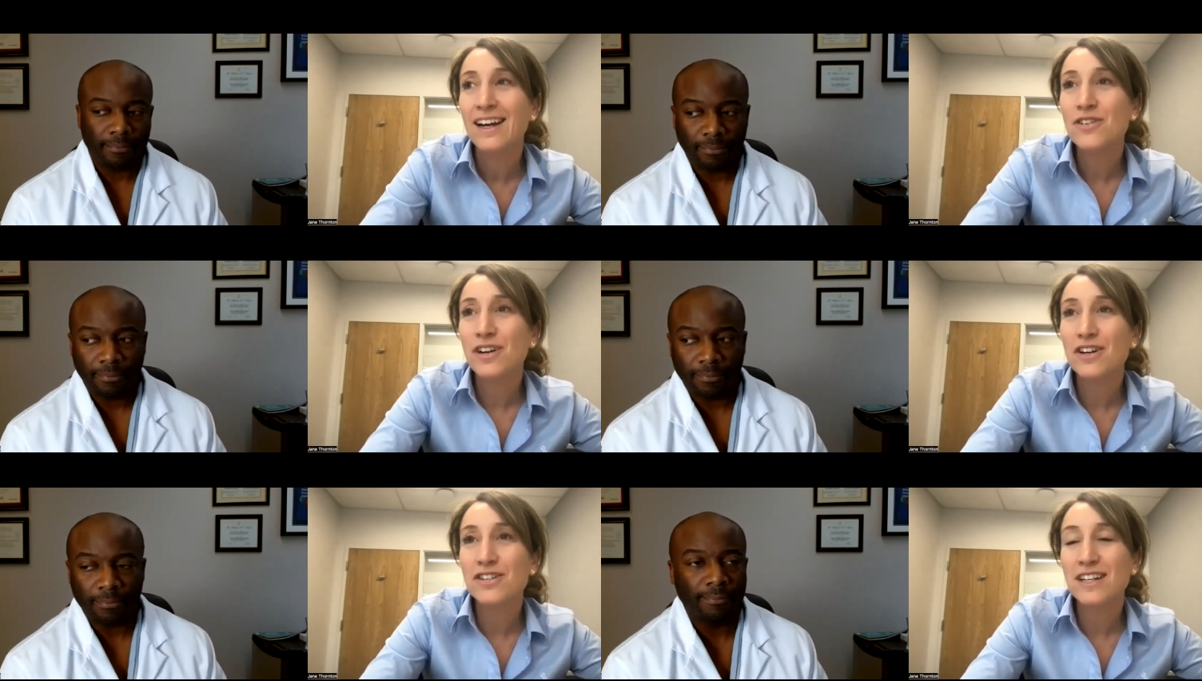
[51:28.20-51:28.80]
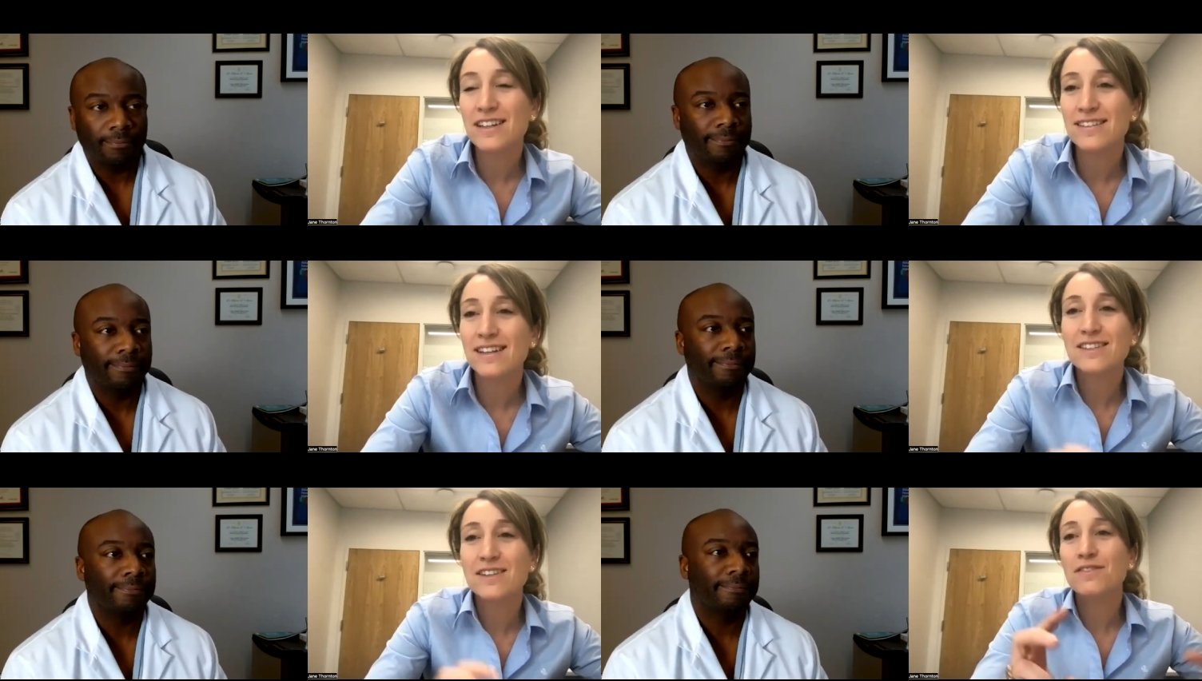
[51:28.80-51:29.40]
Speaker 1: triaging in the
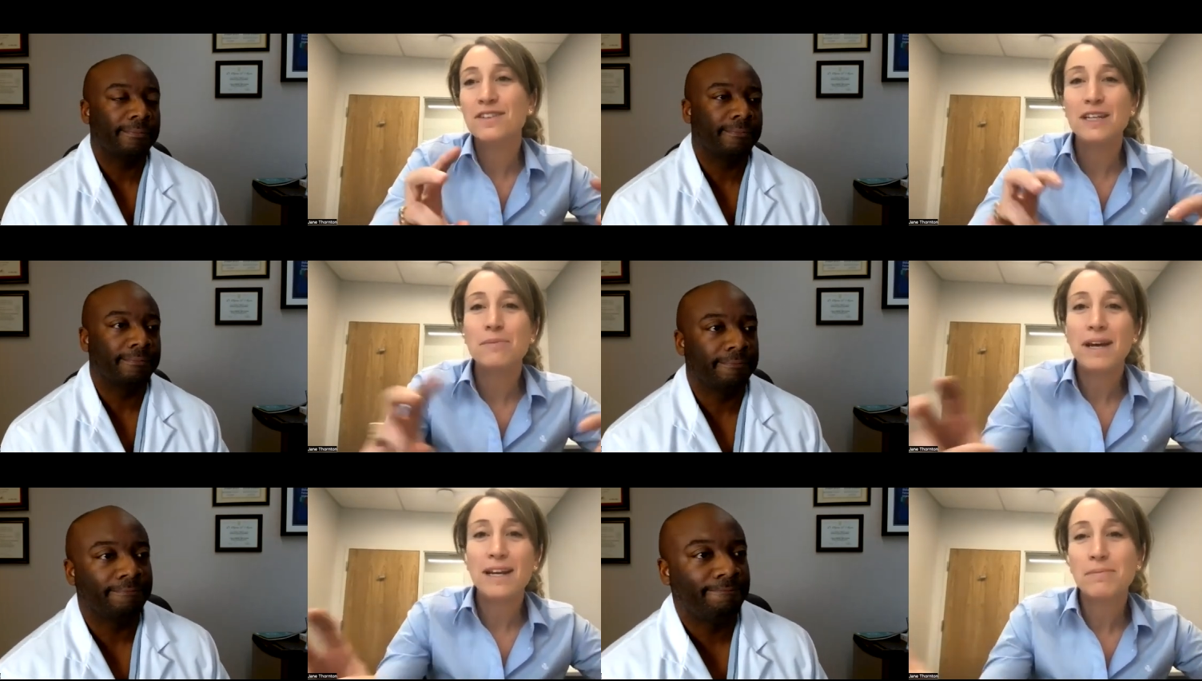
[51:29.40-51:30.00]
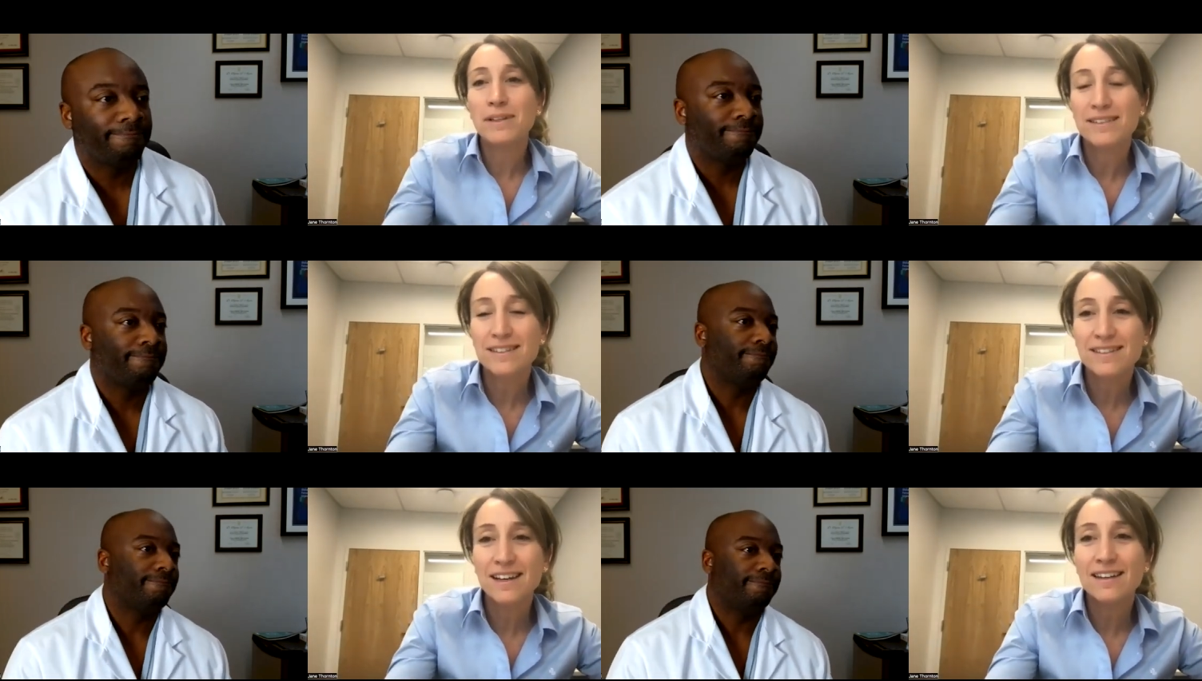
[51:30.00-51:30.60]
sense of knee pain, please
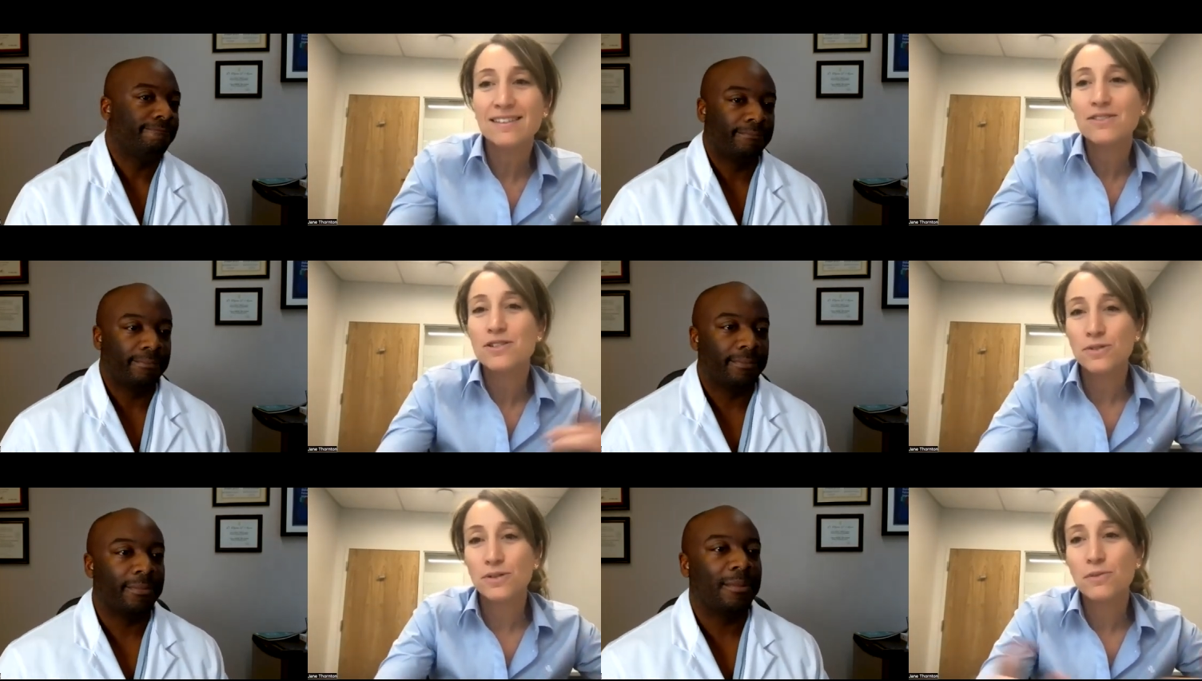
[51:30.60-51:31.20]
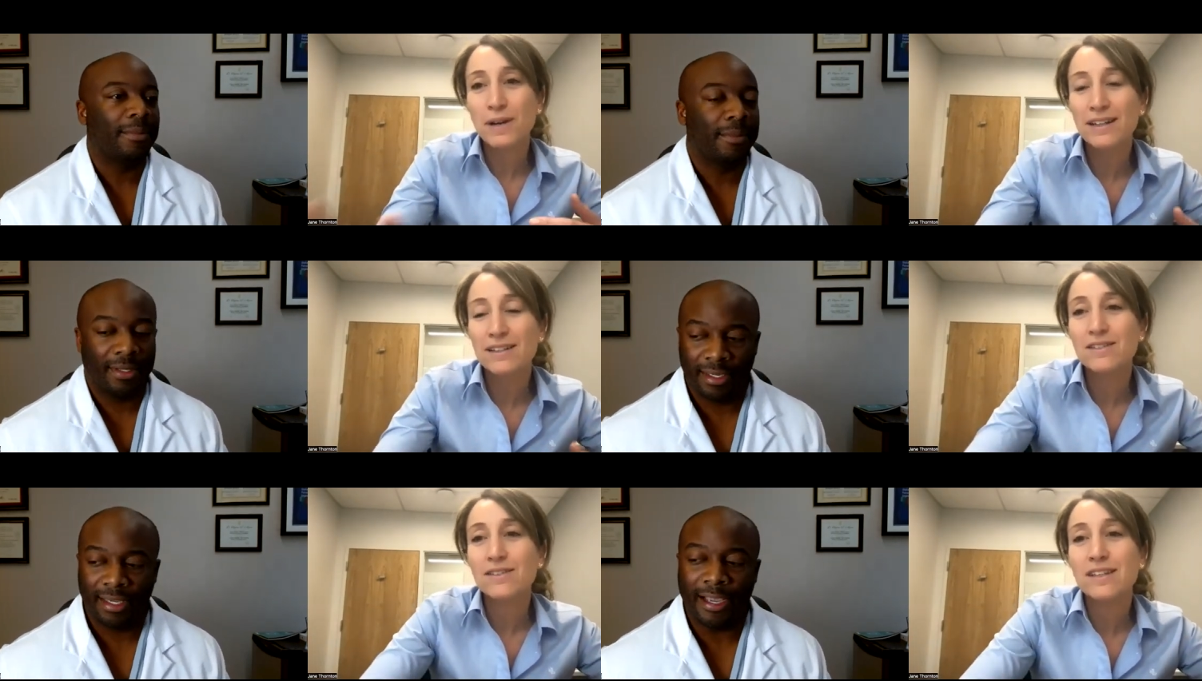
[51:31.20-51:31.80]
assess, or shoulder pain,
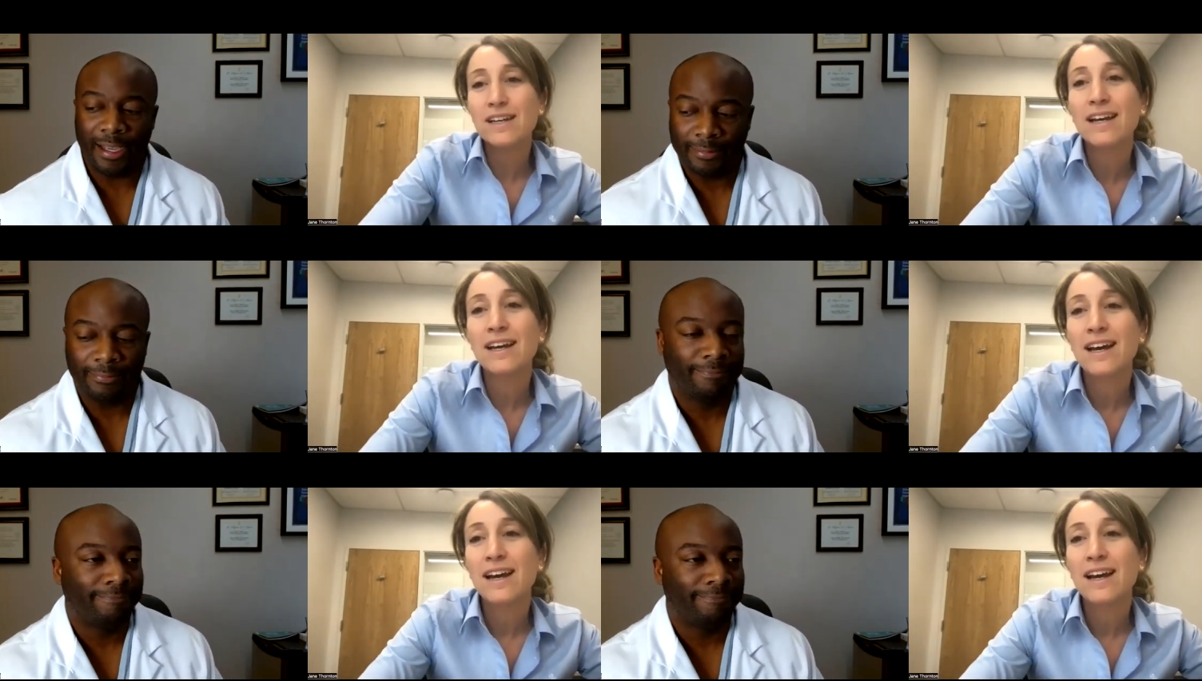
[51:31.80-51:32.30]
as you say. Yeah.